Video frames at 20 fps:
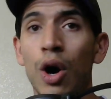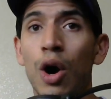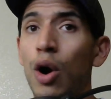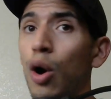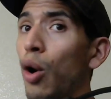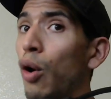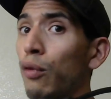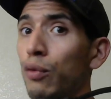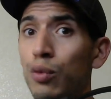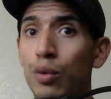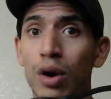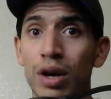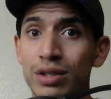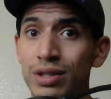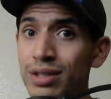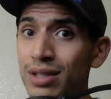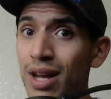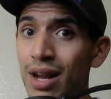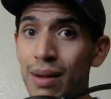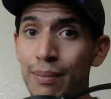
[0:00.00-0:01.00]
Overwatch has
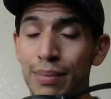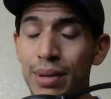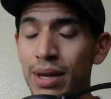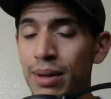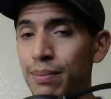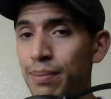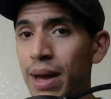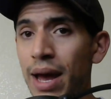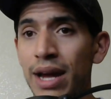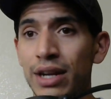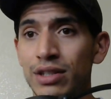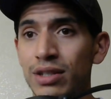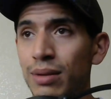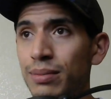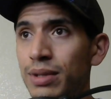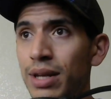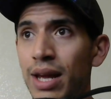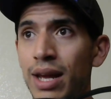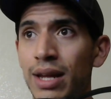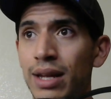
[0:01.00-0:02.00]
got a big patch
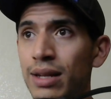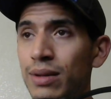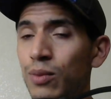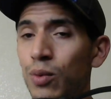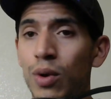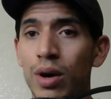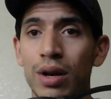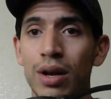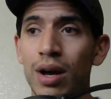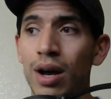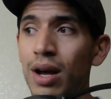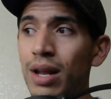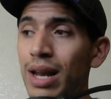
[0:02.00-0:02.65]
update and whatnot,